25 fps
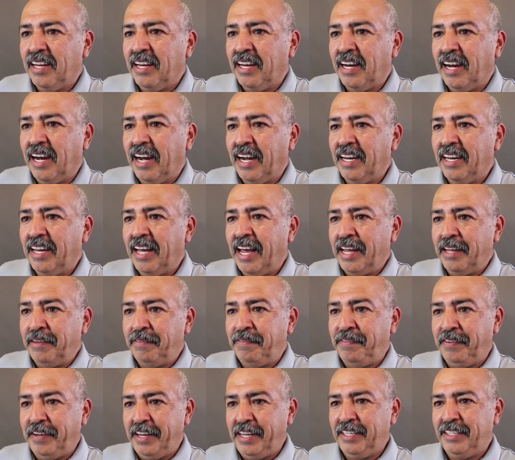I like
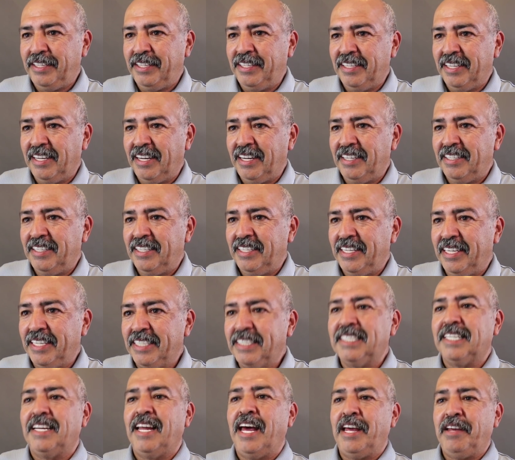feed.
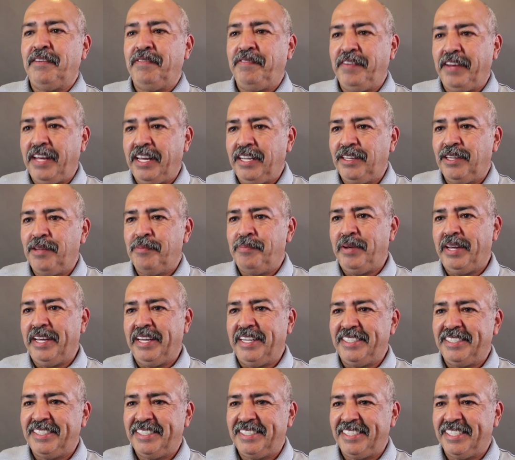It's like feed the
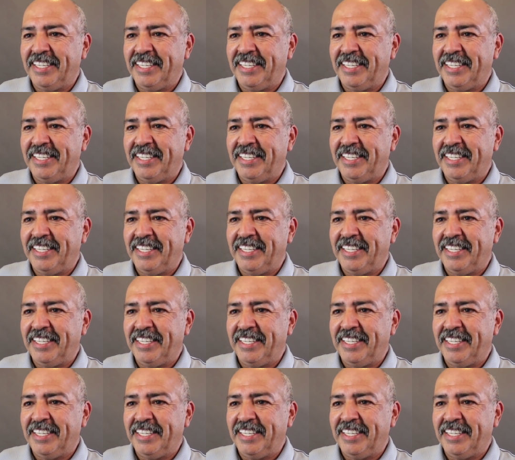beast.